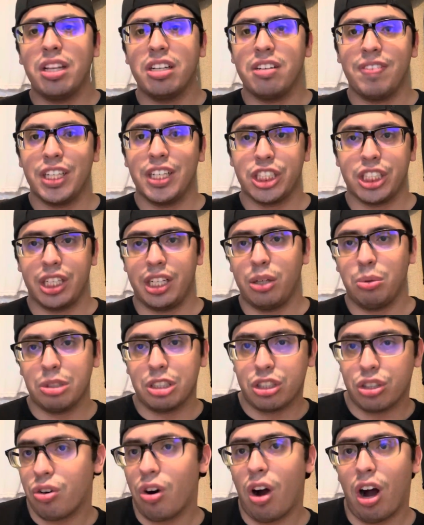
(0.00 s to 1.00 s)
division. It was
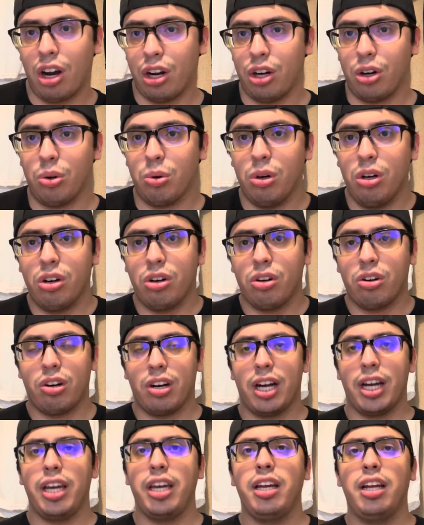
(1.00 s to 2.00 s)
Toronto,
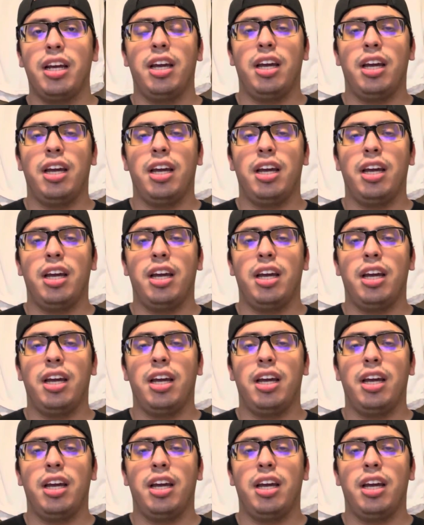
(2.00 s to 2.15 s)
right?